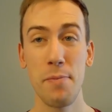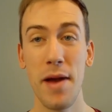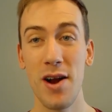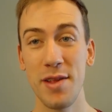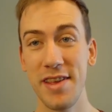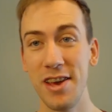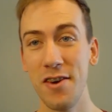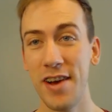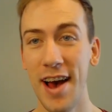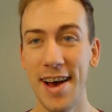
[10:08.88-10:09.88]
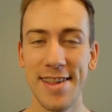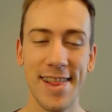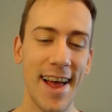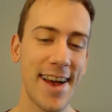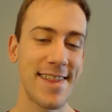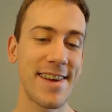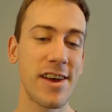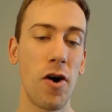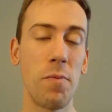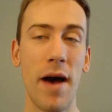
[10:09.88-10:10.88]
apparent that you guys like the
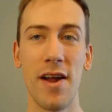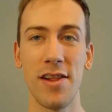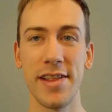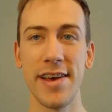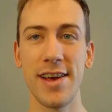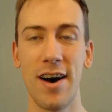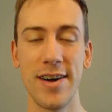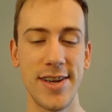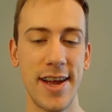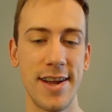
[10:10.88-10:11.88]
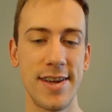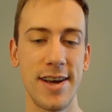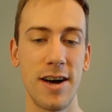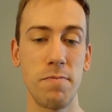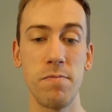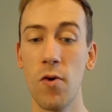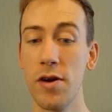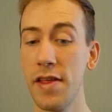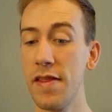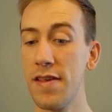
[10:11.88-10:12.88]
Go Battle League content
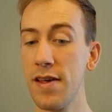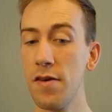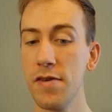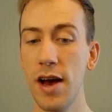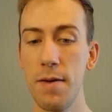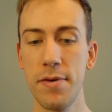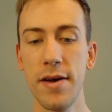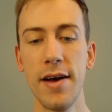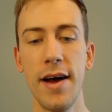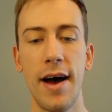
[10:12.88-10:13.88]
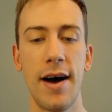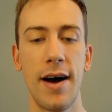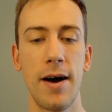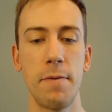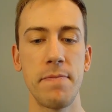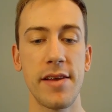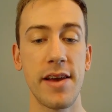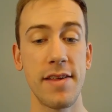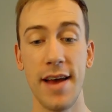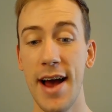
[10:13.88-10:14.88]
more than the Silph Cup,
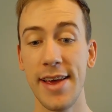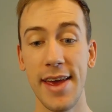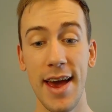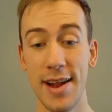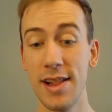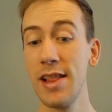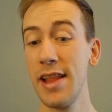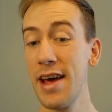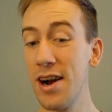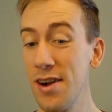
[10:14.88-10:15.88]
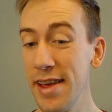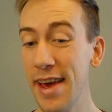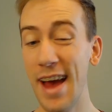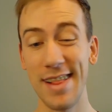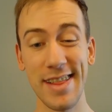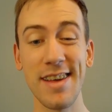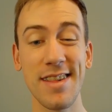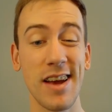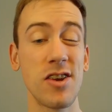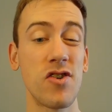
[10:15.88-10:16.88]
because I get literally at
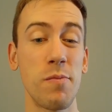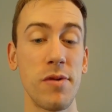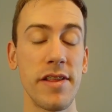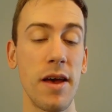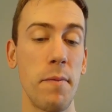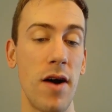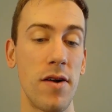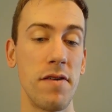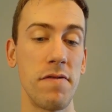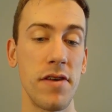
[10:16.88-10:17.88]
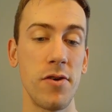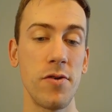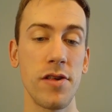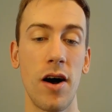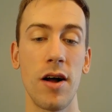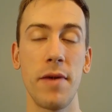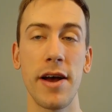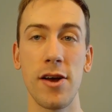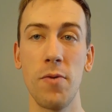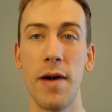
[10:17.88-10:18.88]
least like triple the amount of views on
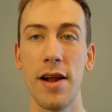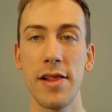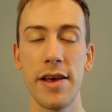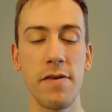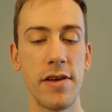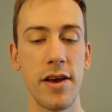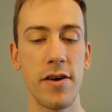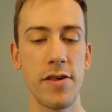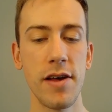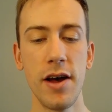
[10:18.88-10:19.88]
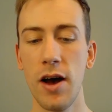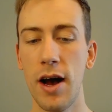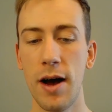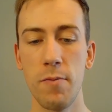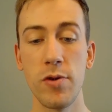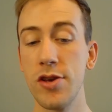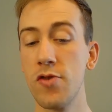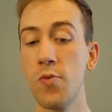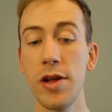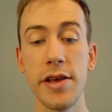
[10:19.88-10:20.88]
my Go Battle League videos, which
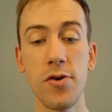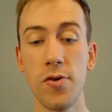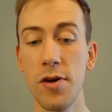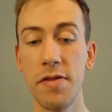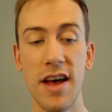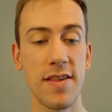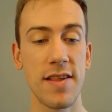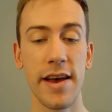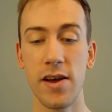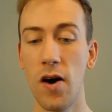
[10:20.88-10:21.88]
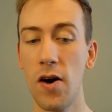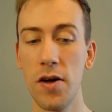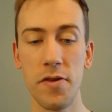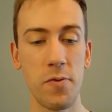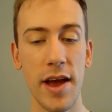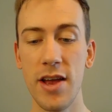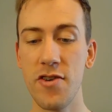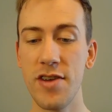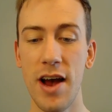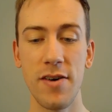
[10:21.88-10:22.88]
is really cool. That's like all the
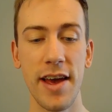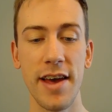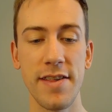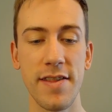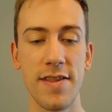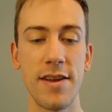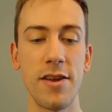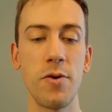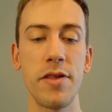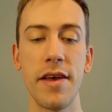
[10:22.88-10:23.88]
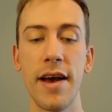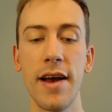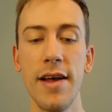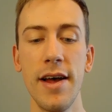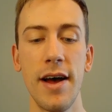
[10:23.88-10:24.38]
rage nowadays. It's the new thing.